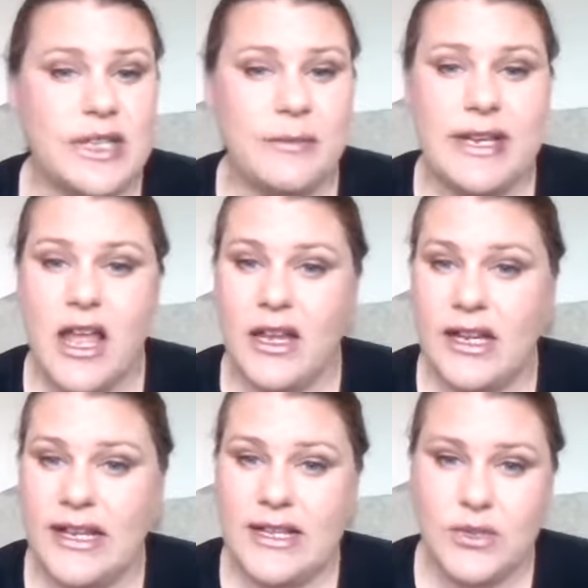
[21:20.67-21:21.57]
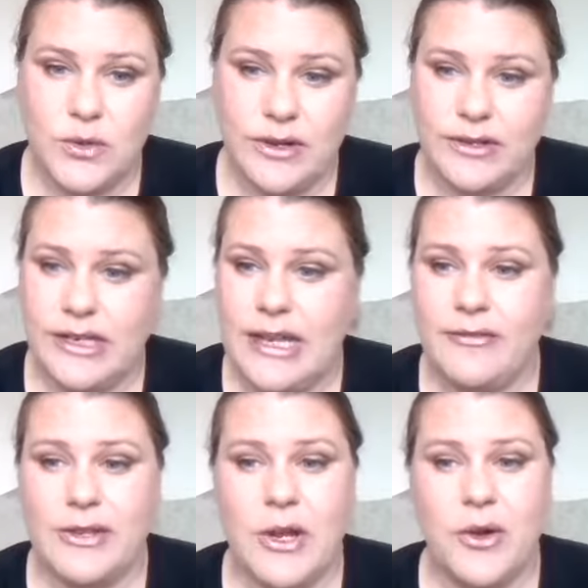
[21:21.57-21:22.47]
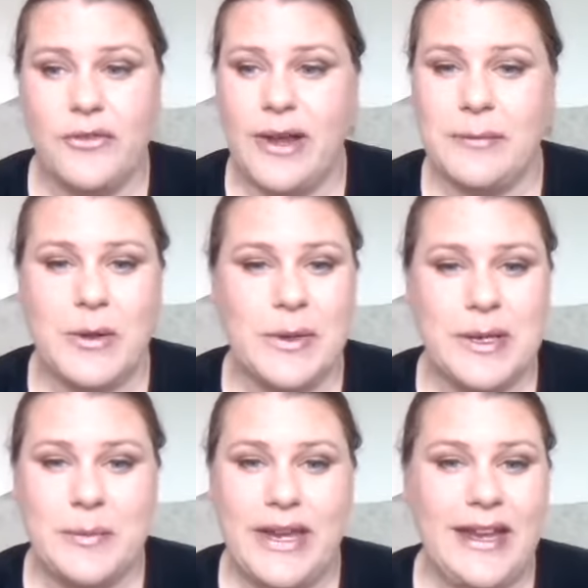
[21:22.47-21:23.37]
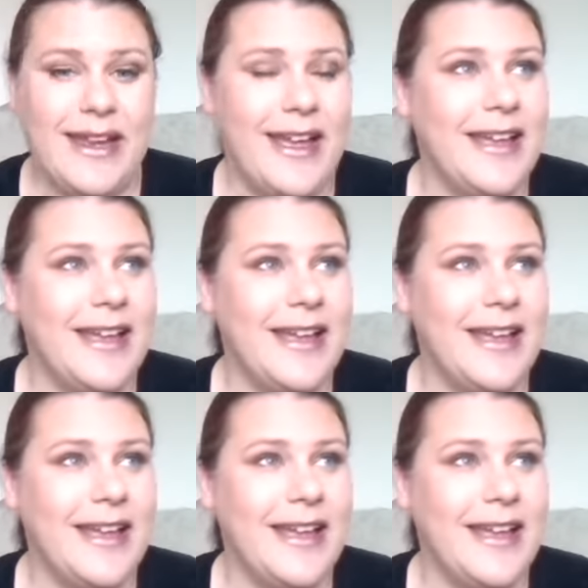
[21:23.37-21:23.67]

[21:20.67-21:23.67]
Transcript: going to be knocking on that door. You never know if I'm going to be,